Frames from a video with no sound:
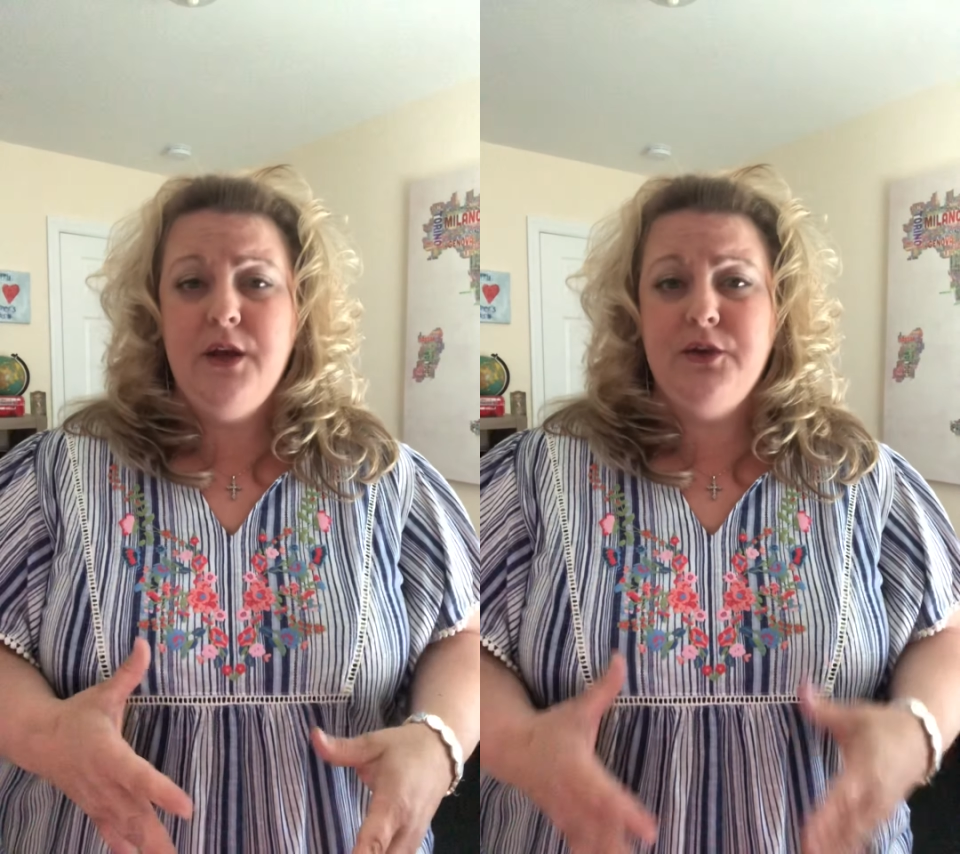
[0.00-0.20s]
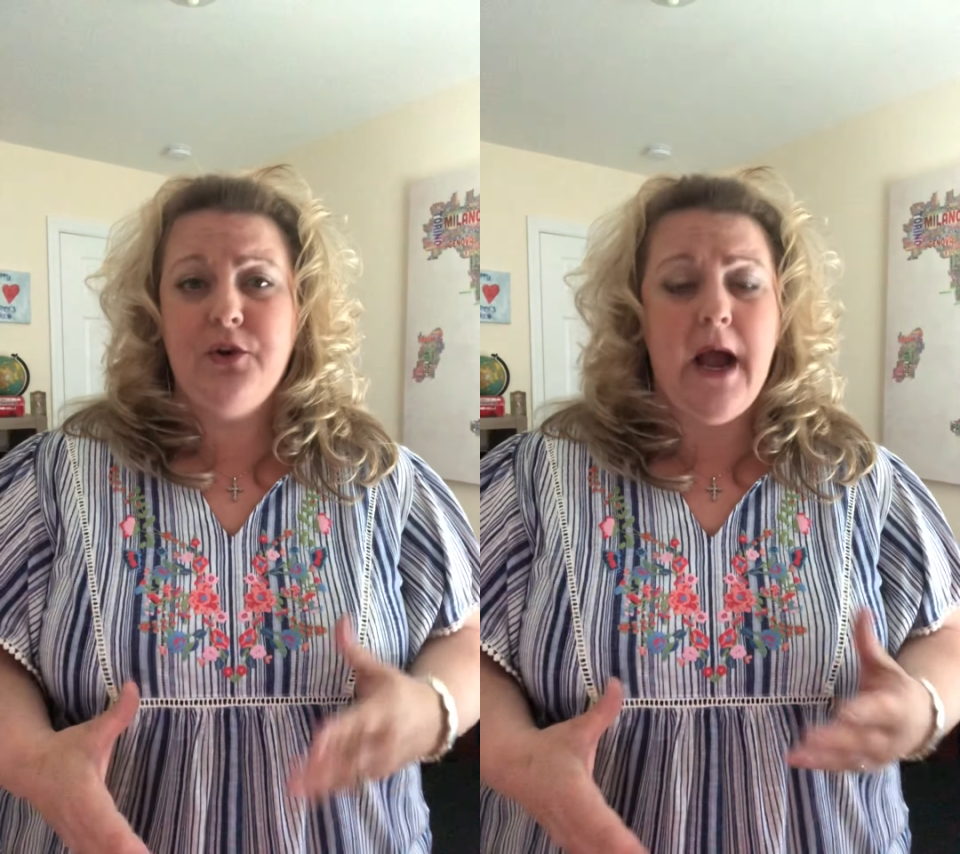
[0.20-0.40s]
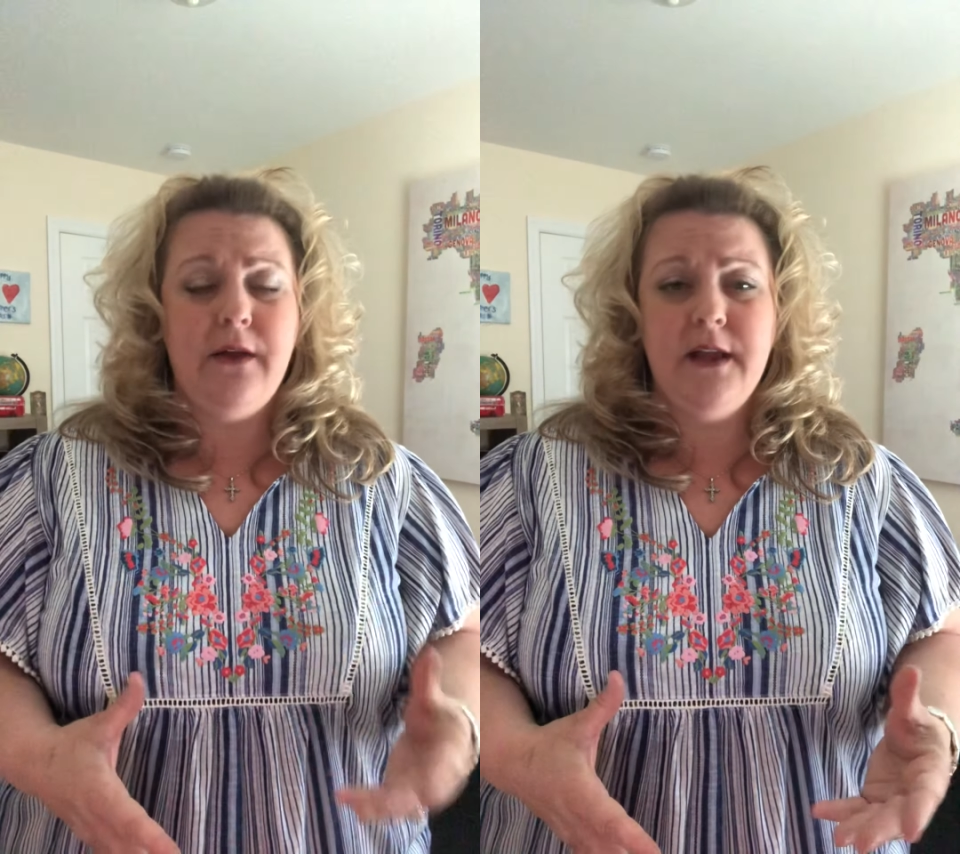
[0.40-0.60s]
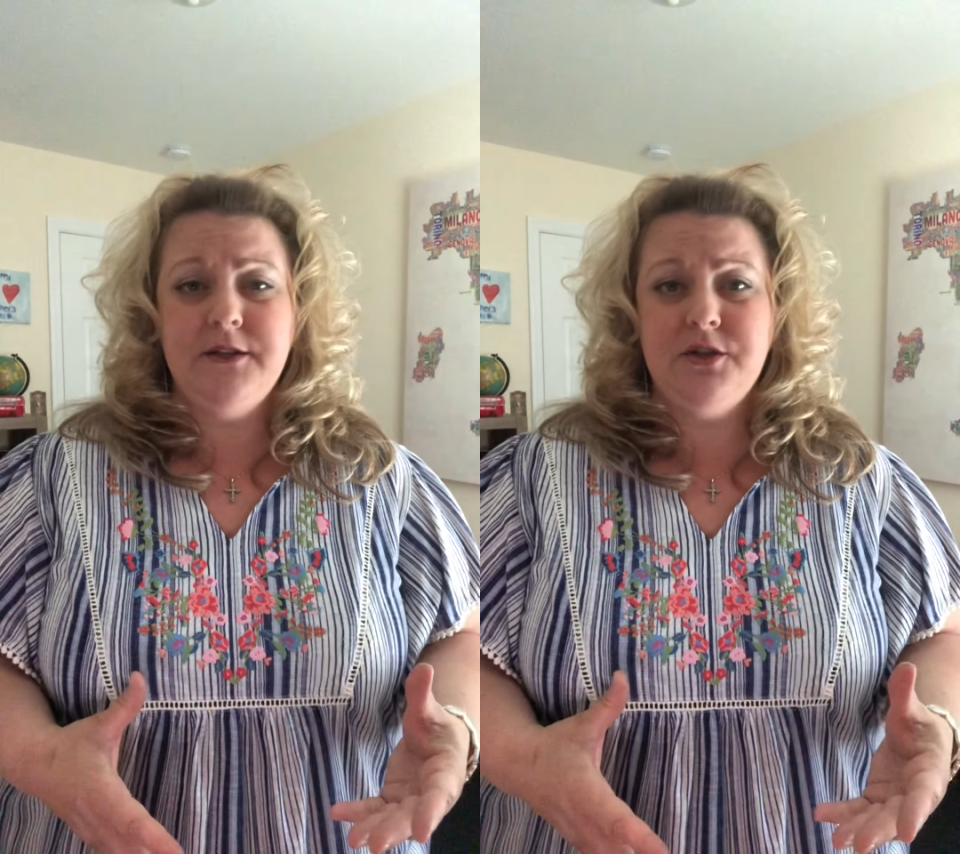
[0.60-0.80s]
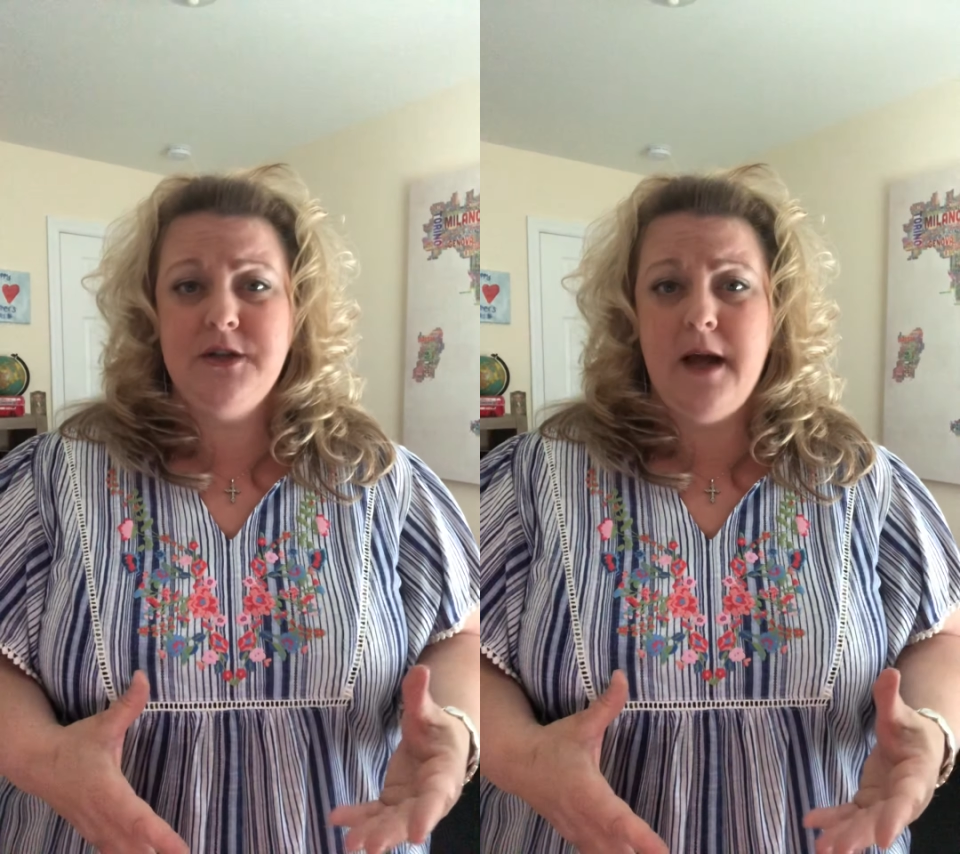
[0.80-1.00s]
Your outline
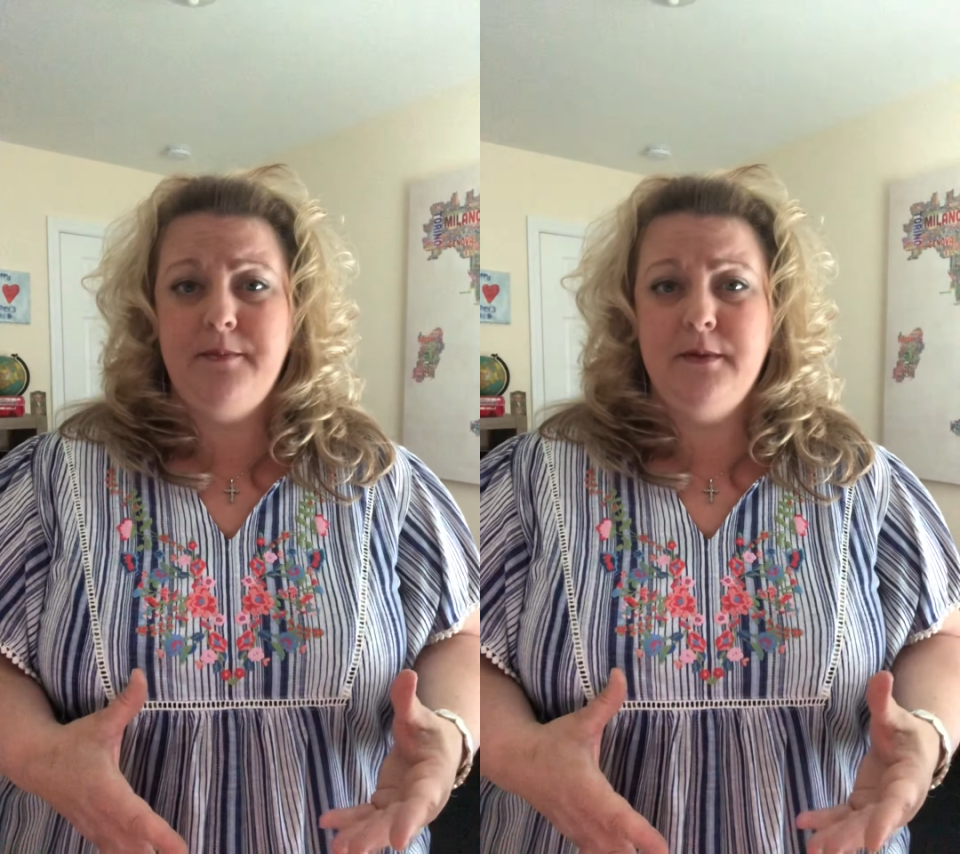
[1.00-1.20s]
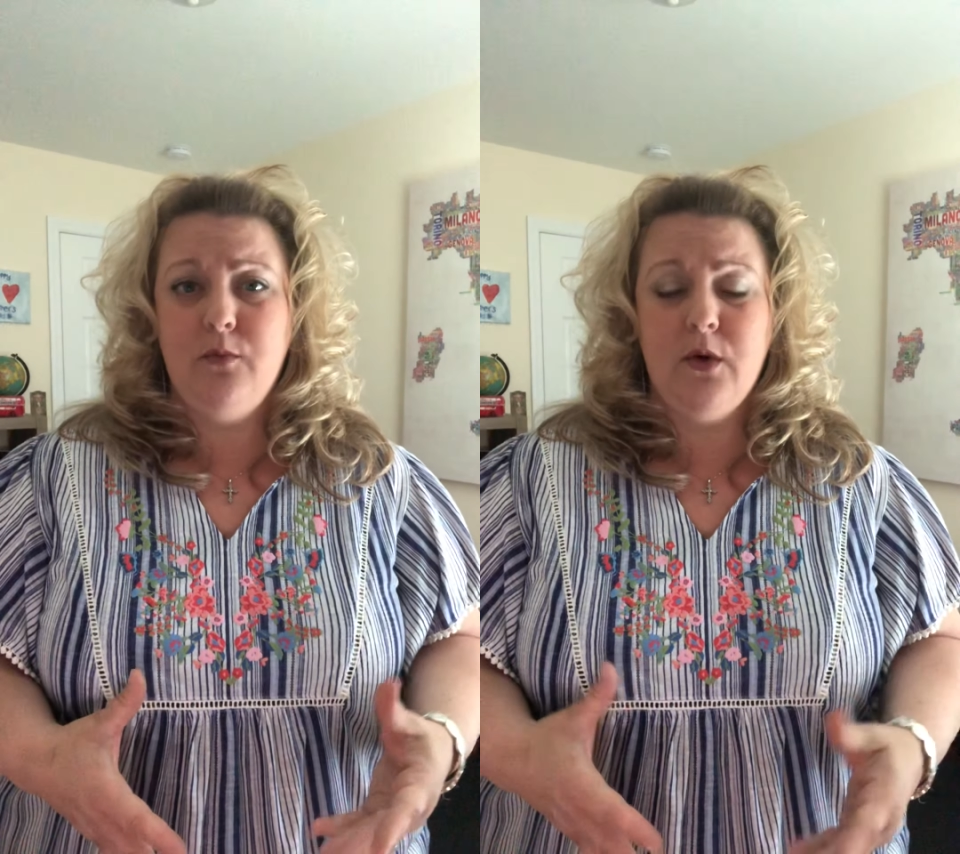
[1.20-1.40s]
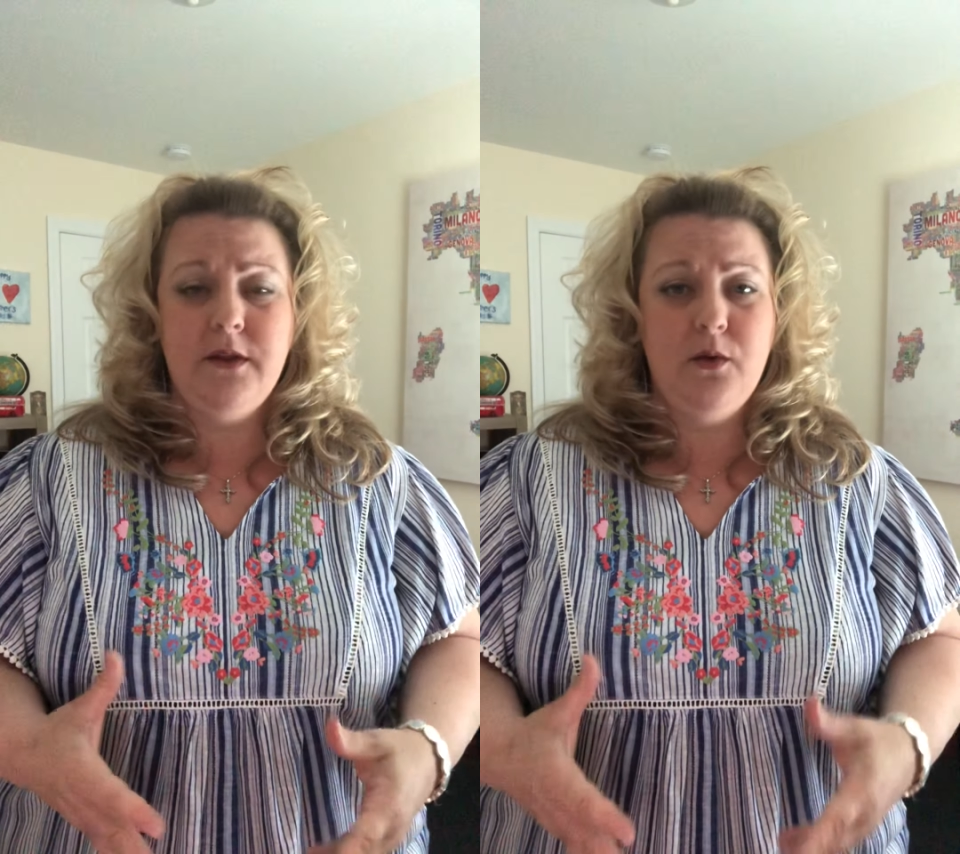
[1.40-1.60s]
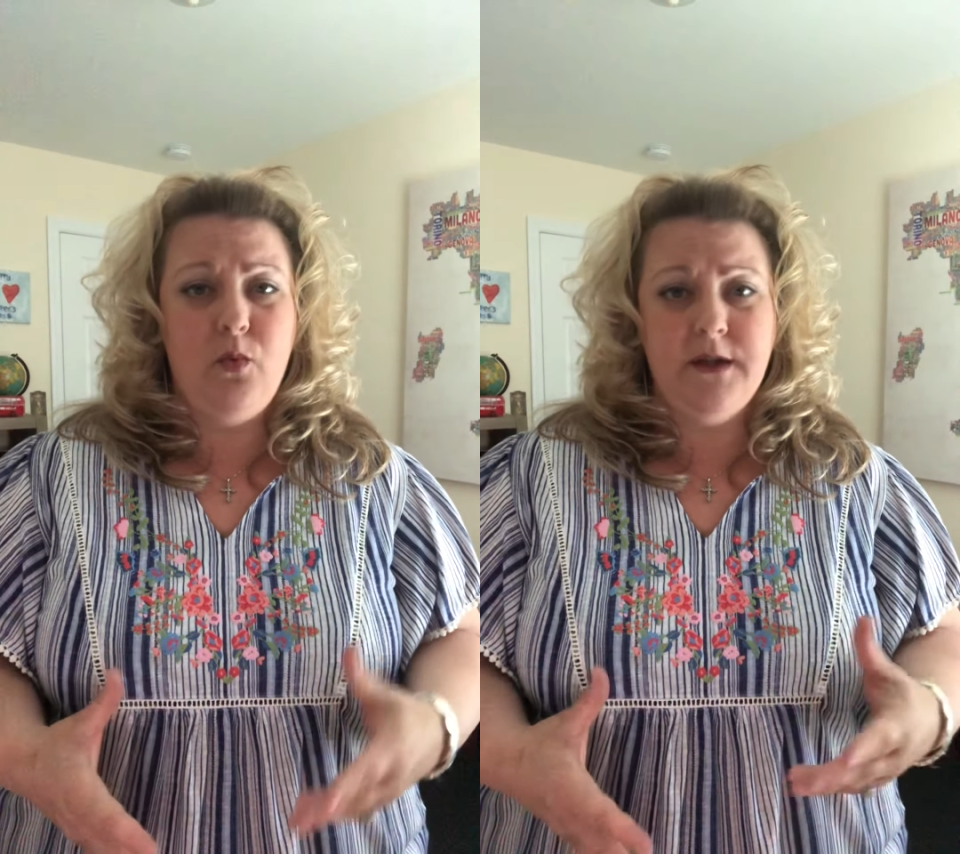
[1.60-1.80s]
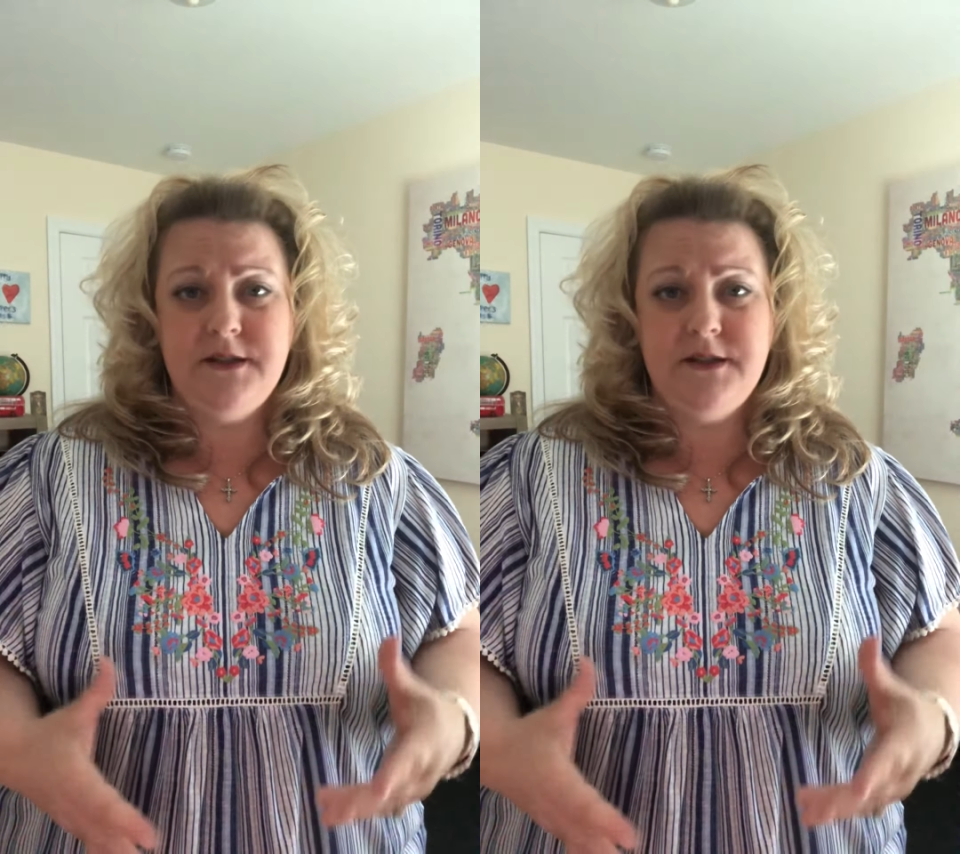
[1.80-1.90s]
should not be more than 1